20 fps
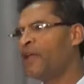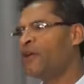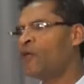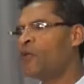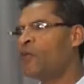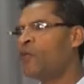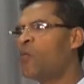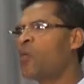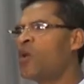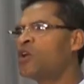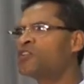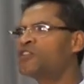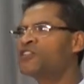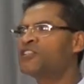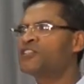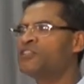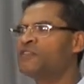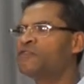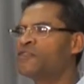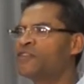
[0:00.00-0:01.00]
What is the
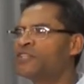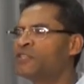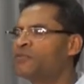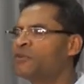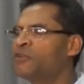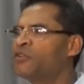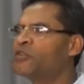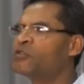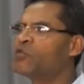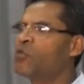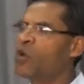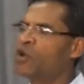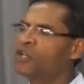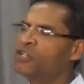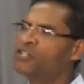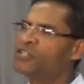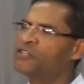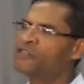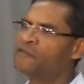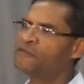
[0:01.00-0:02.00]
difference between
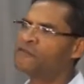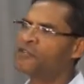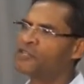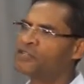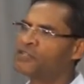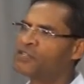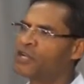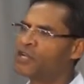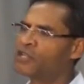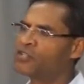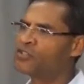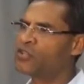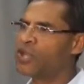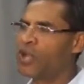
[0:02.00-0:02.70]
qualitative research